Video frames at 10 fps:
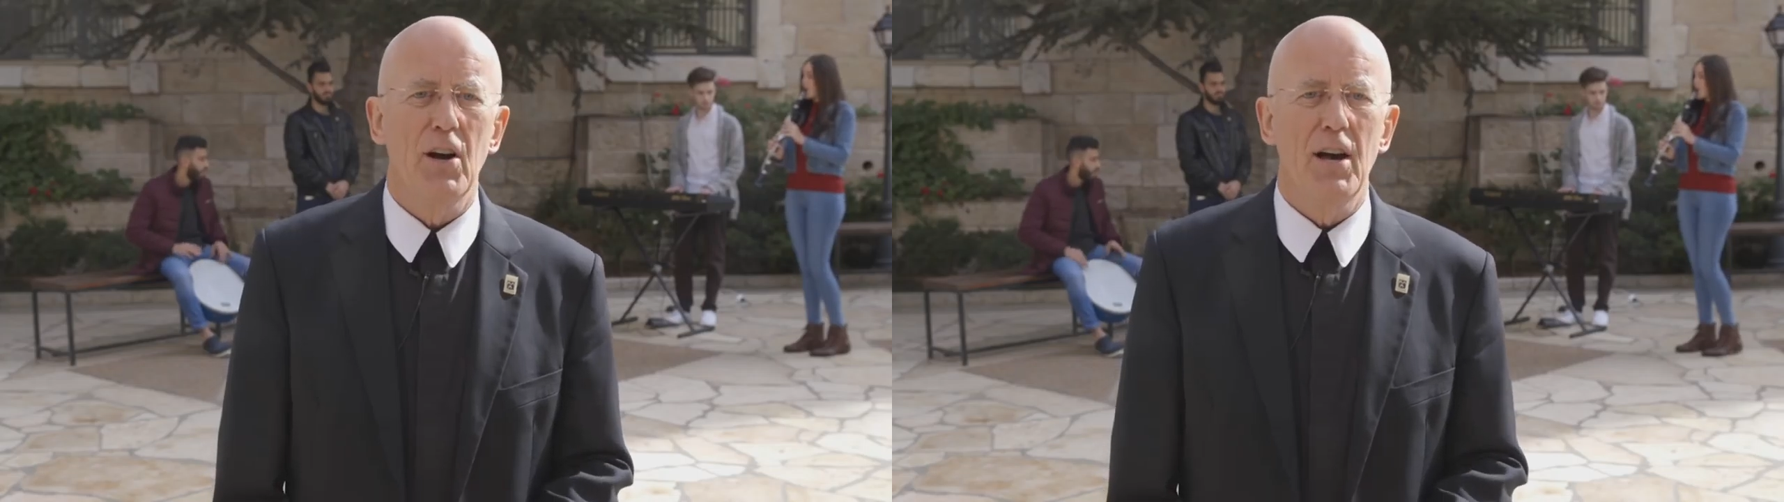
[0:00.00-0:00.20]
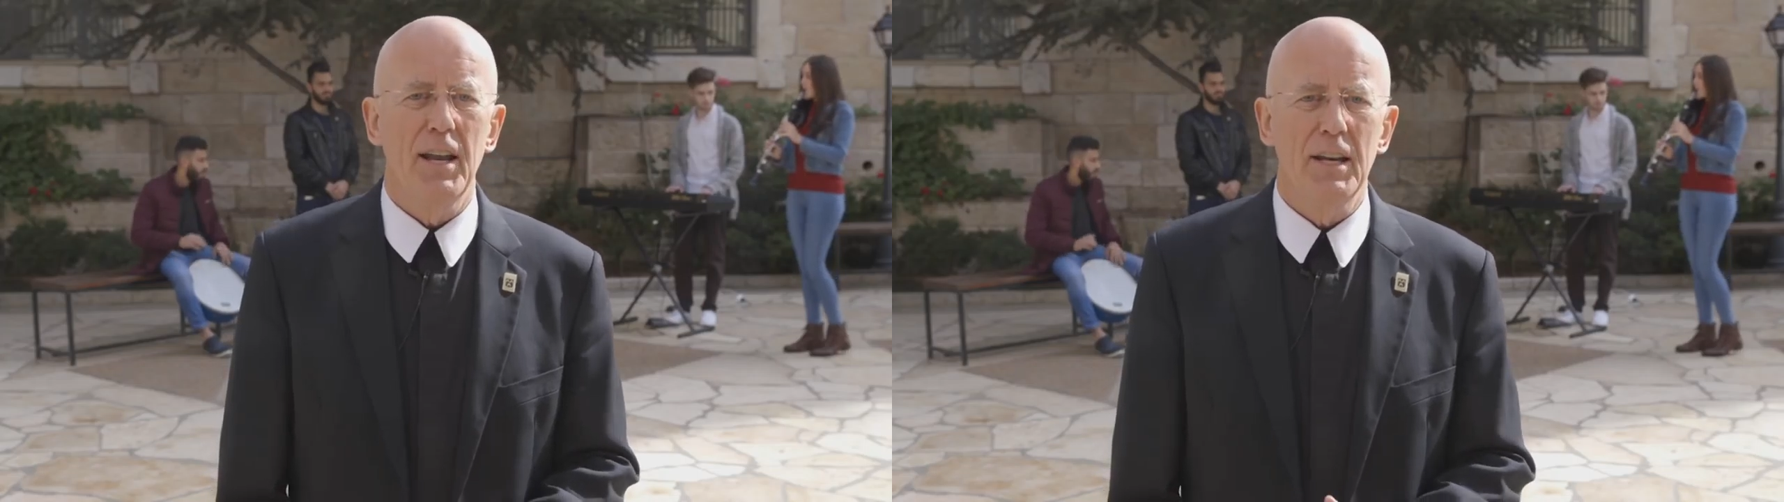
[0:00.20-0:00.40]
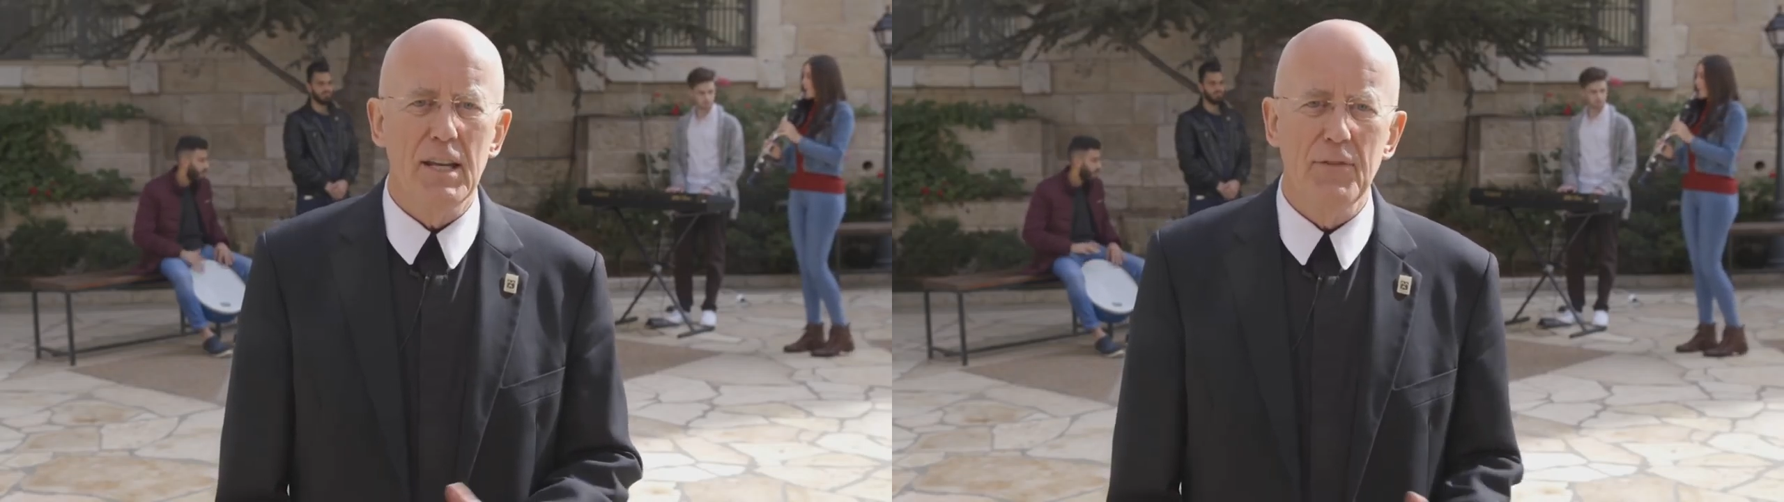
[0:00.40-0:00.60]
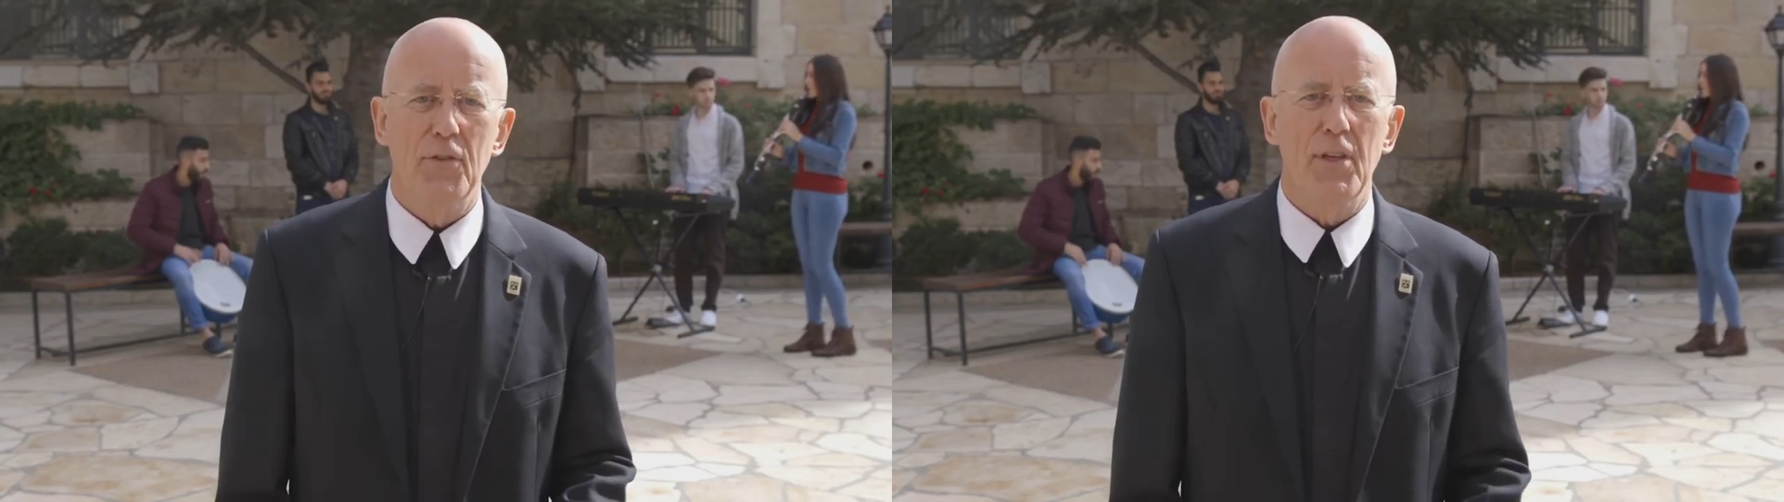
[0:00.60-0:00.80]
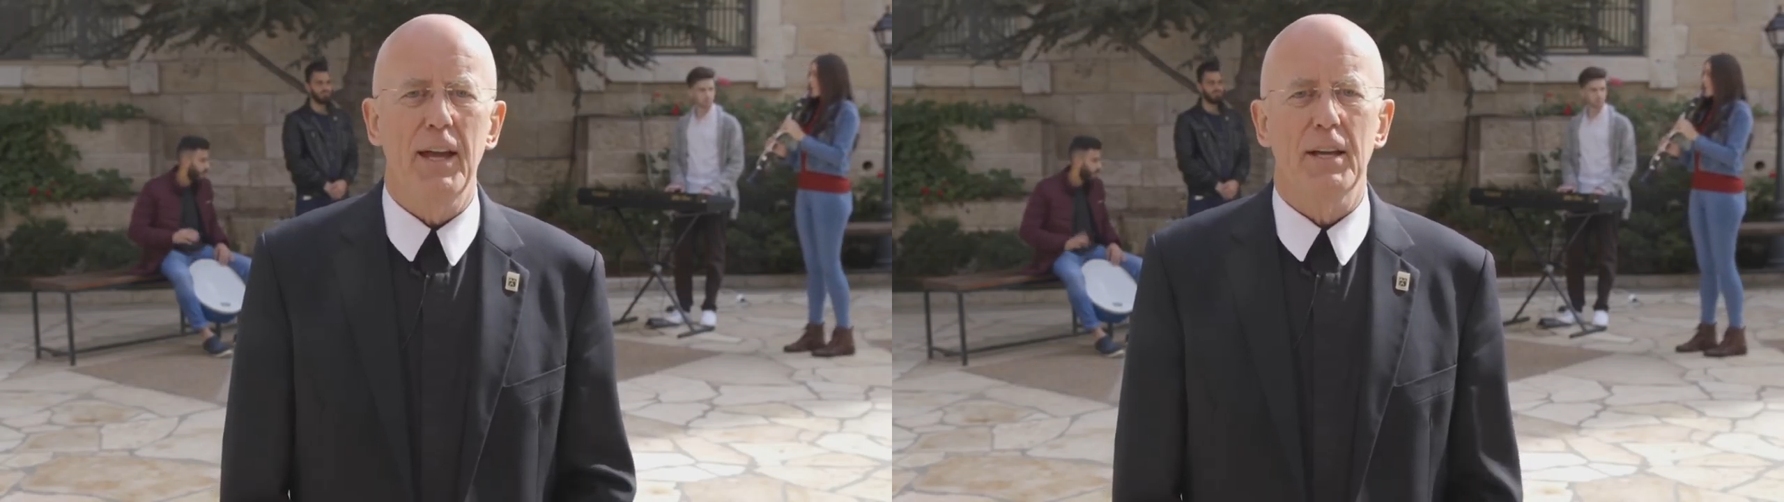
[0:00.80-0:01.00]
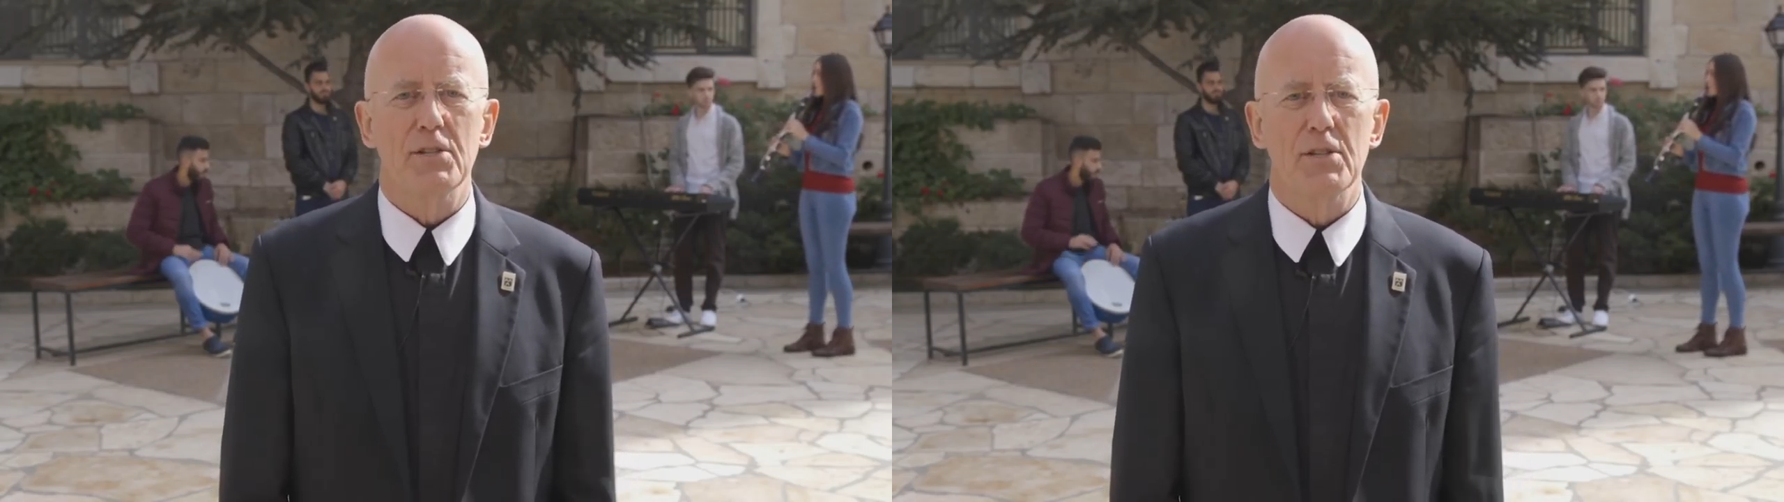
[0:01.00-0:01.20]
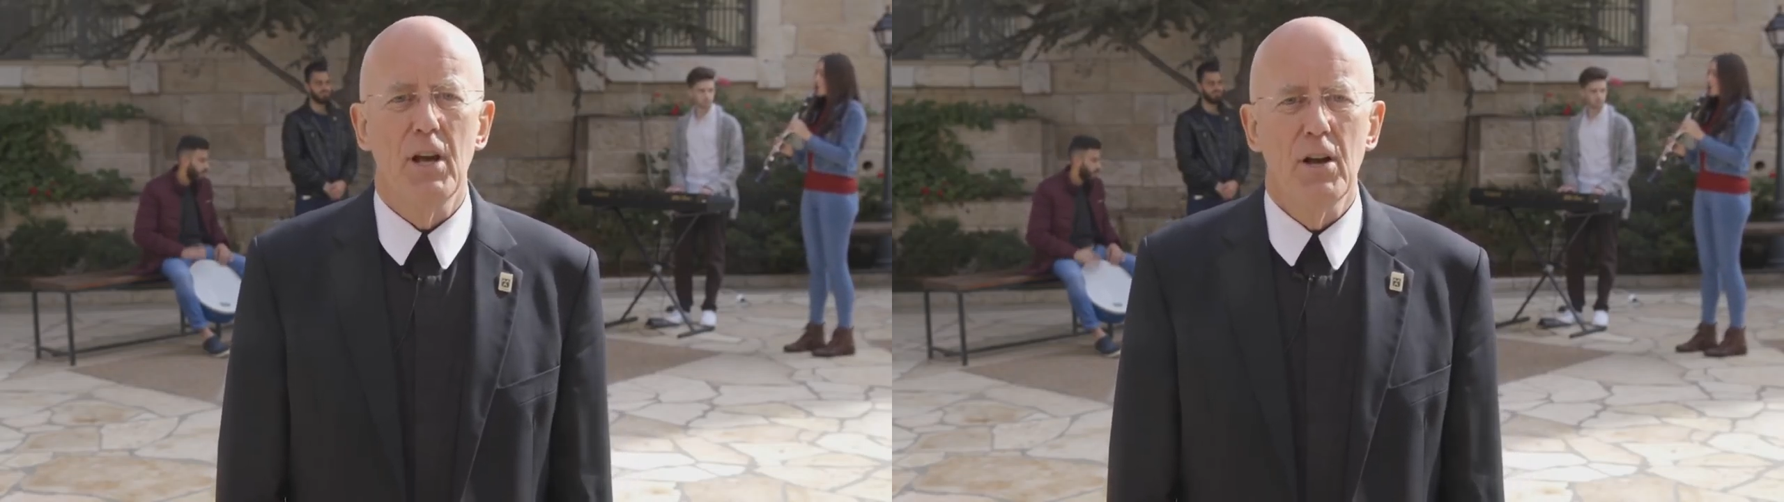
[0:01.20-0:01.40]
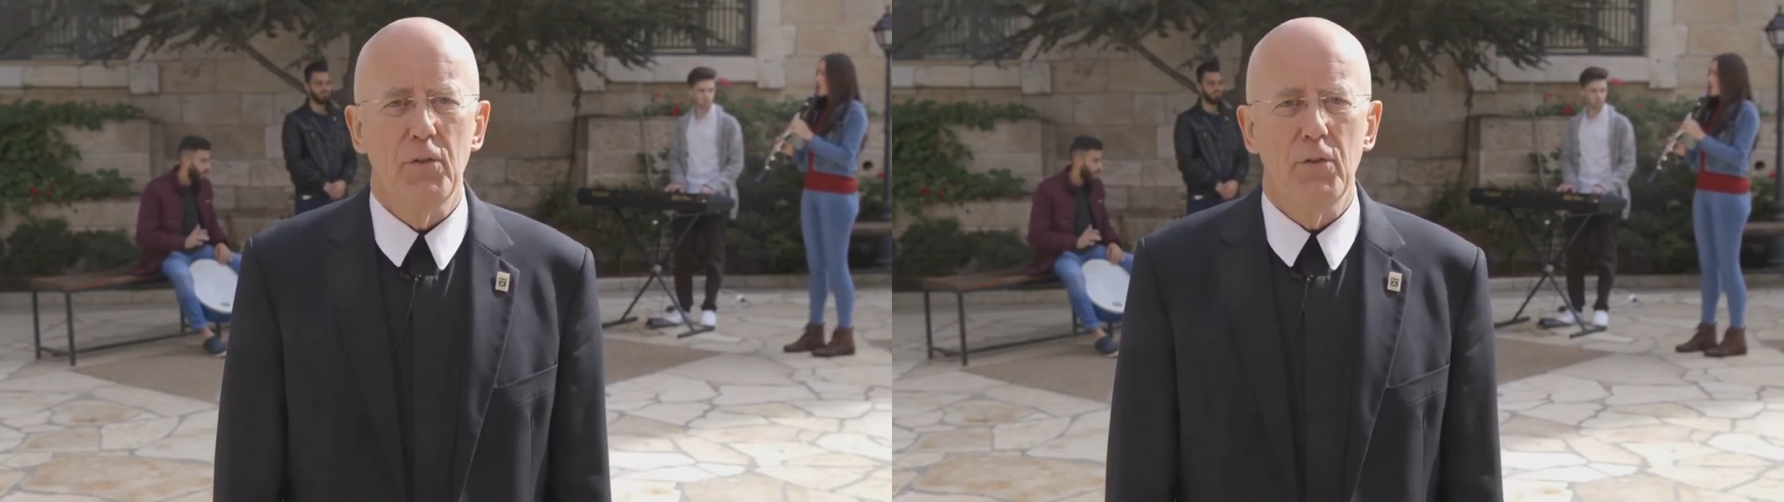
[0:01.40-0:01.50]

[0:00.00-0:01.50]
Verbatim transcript: on and give thanks